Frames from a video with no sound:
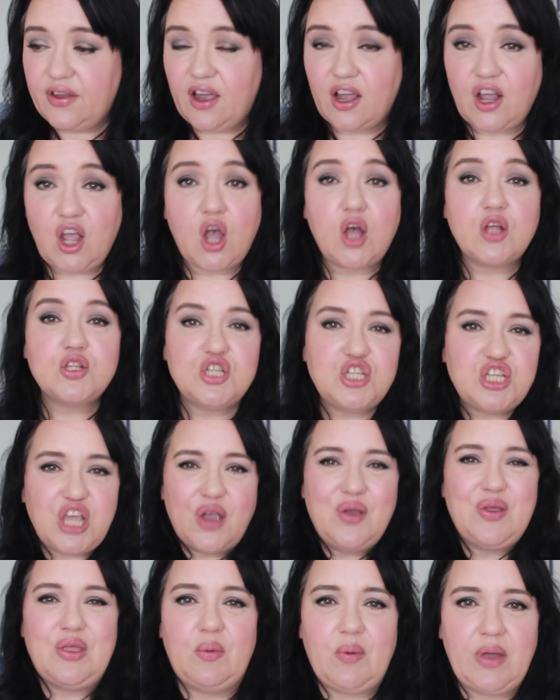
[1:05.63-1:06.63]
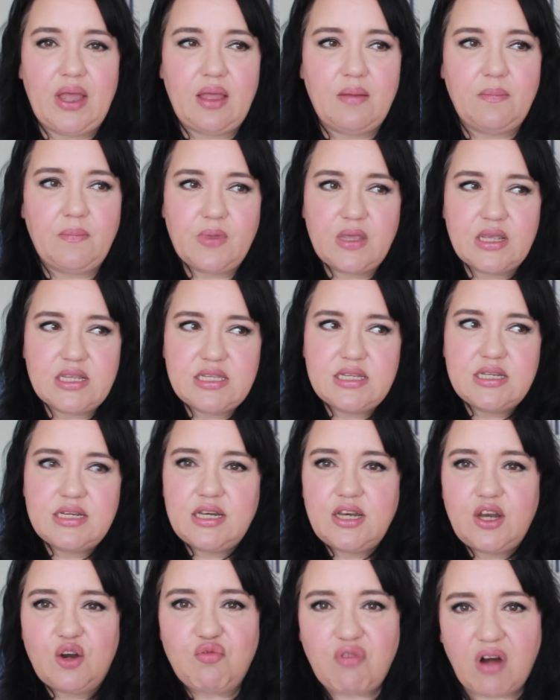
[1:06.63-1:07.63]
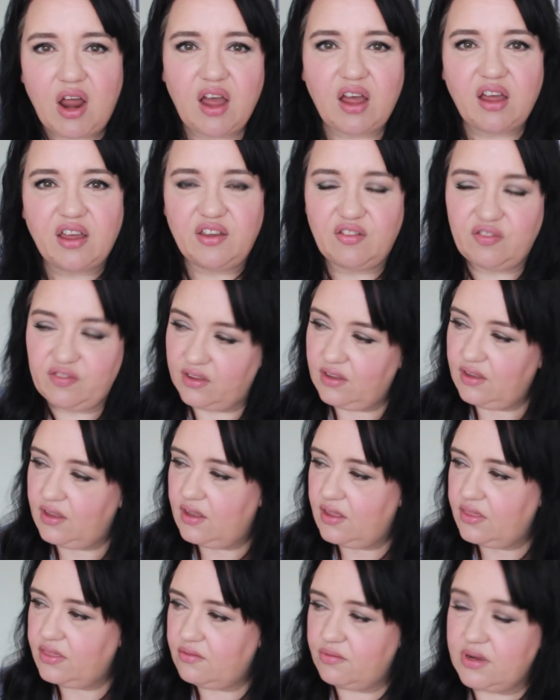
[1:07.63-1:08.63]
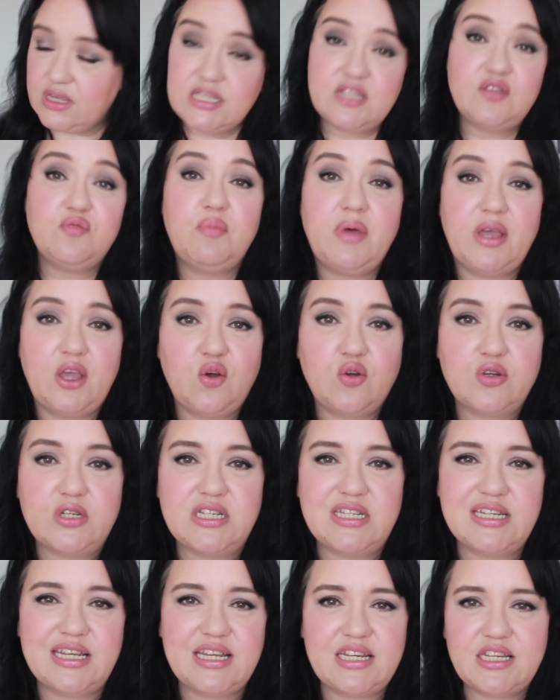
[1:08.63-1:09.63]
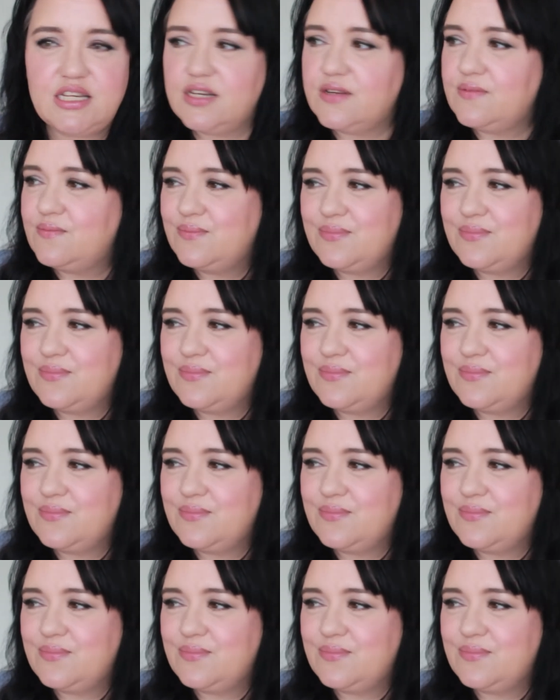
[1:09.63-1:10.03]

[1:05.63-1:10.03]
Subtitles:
I can't show you it because it didn't arrive. The rest of my order did.